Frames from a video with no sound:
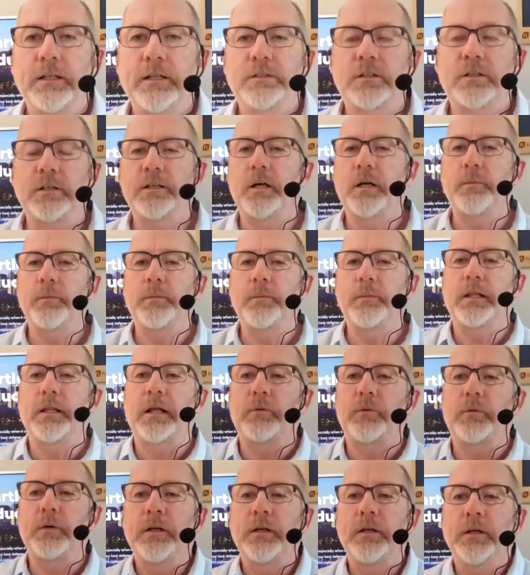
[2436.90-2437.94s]
certainly right. We,
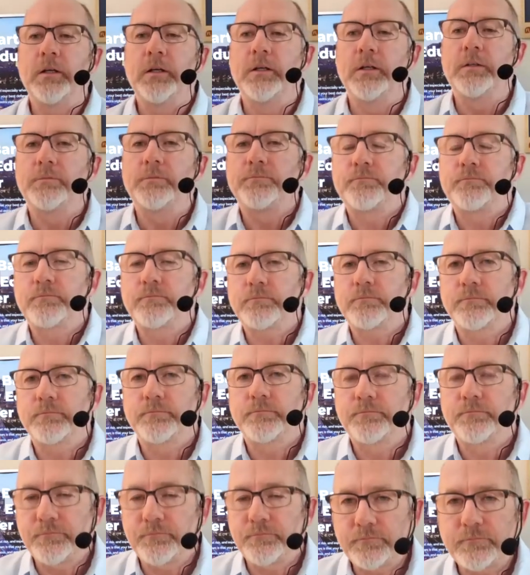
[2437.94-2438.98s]
we need MFA.
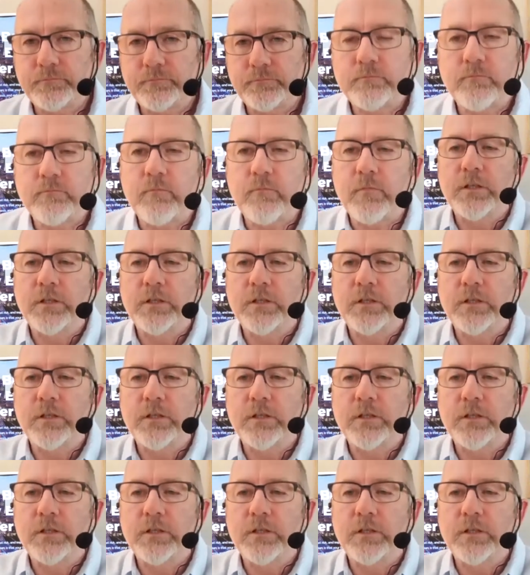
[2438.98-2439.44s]
MFA